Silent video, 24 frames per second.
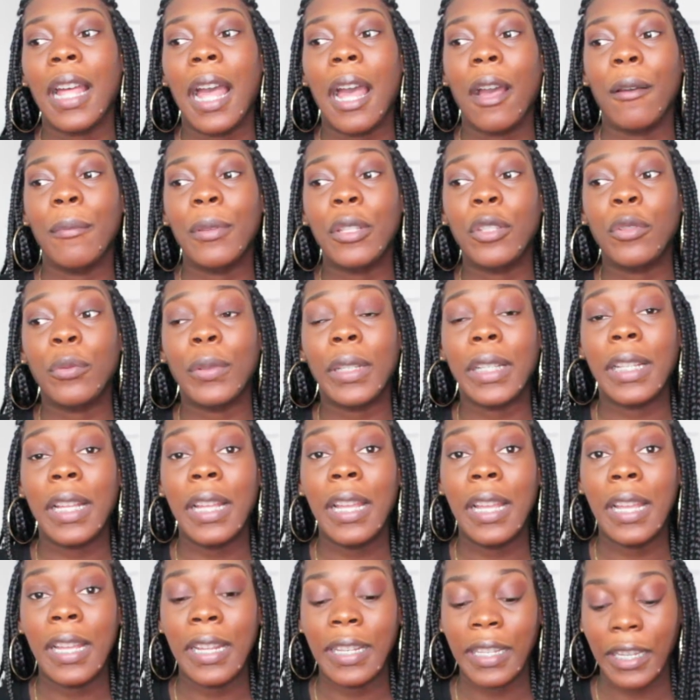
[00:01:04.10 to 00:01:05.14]
I'll be doing
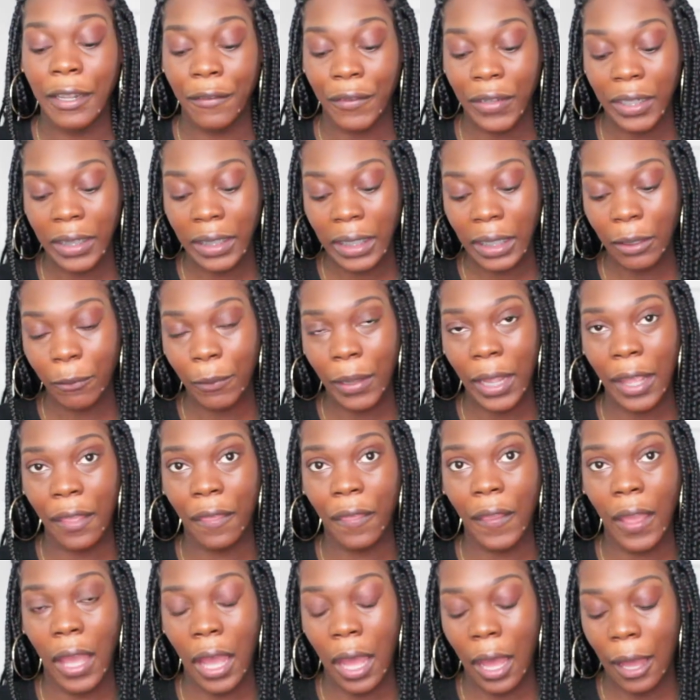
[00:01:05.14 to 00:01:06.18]
differently
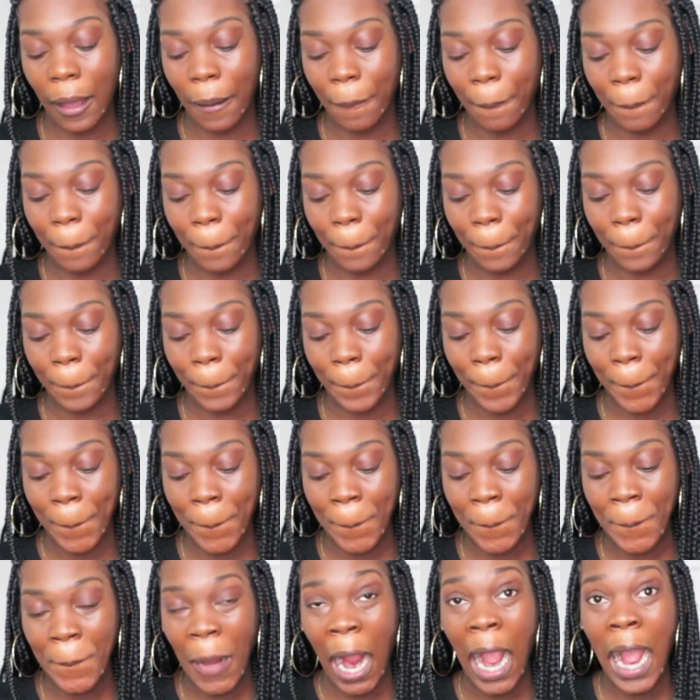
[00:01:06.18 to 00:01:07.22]
with
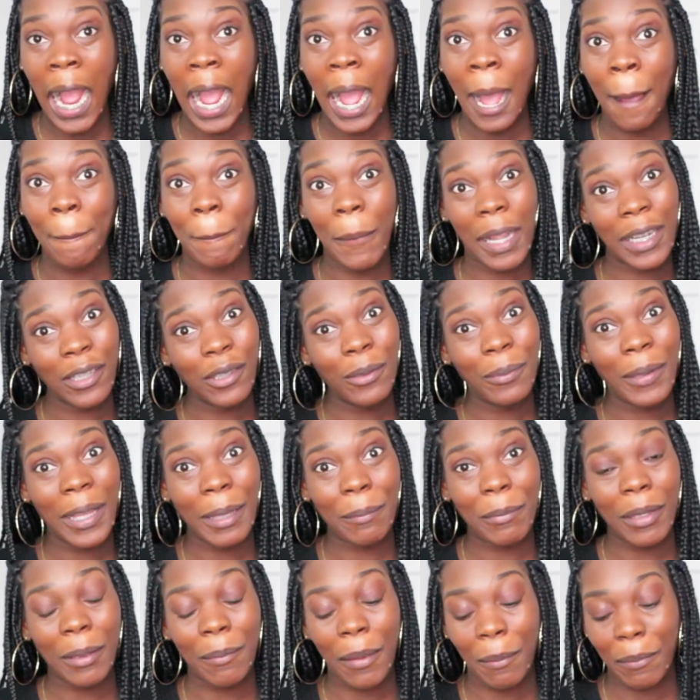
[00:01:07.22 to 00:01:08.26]
my new
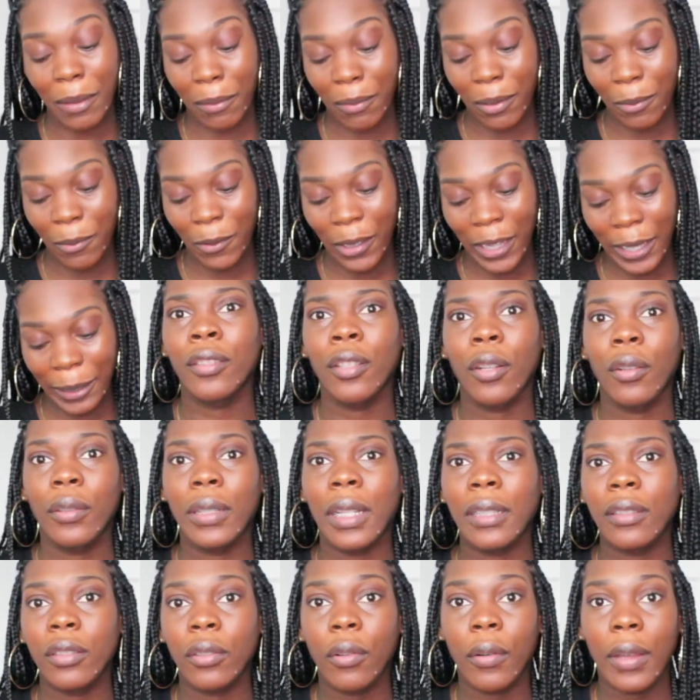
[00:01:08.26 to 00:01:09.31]
baby, my baby boy. So
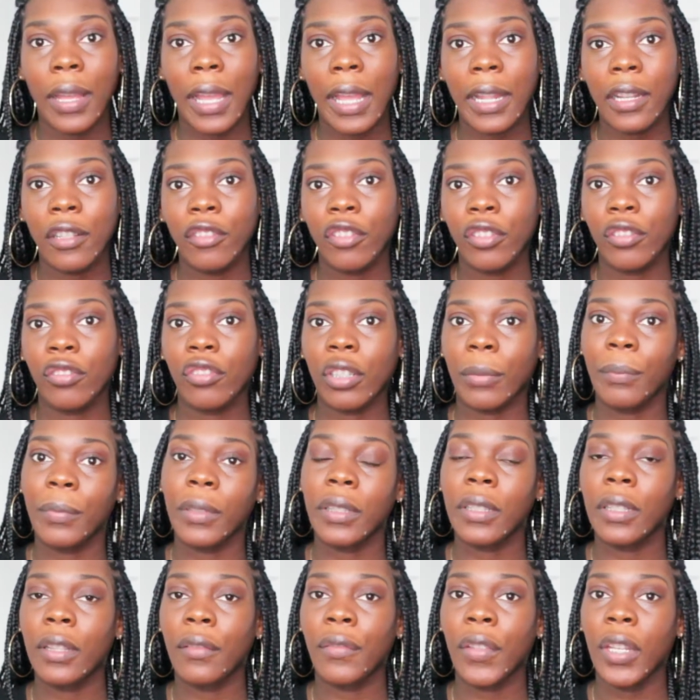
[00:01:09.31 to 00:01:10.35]
let's go ahead and just jump
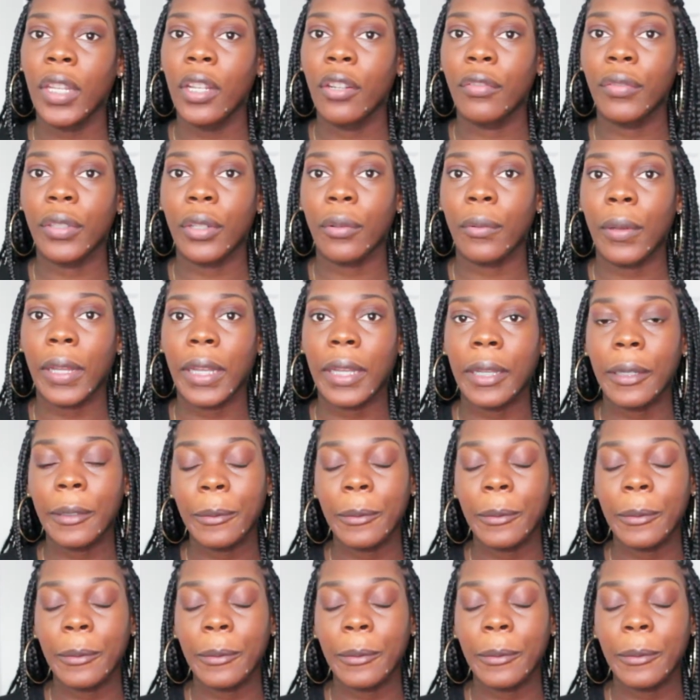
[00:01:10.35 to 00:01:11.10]
into the video real quick.